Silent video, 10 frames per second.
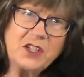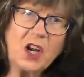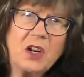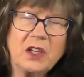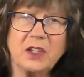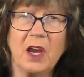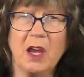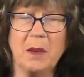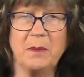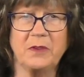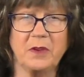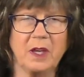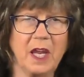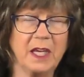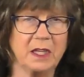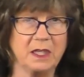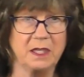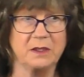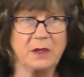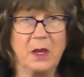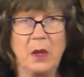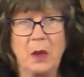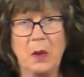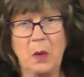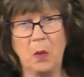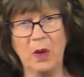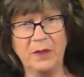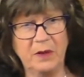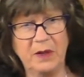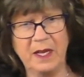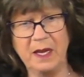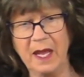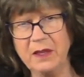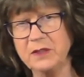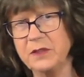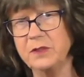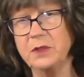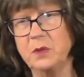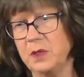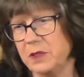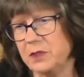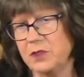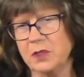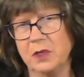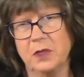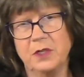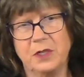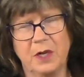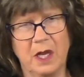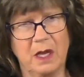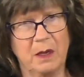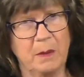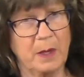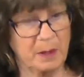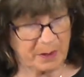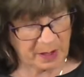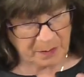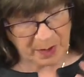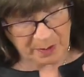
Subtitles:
dark times like these, whether it has to do with a church, a